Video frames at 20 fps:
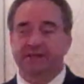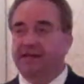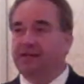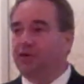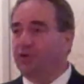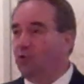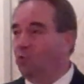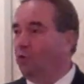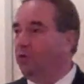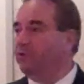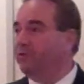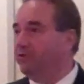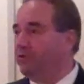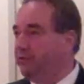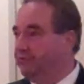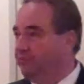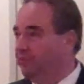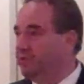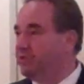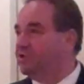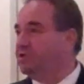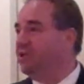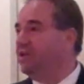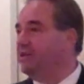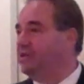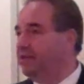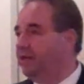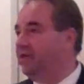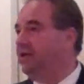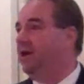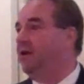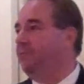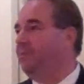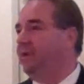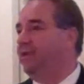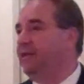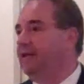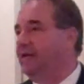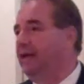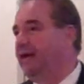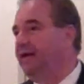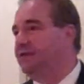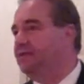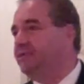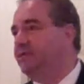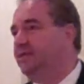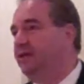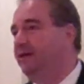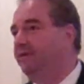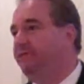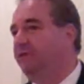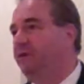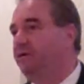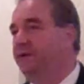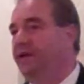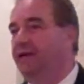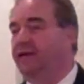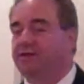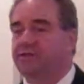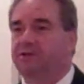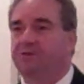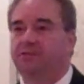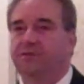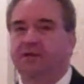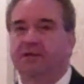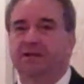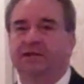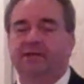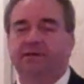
a Northern Virginia company, ICF International,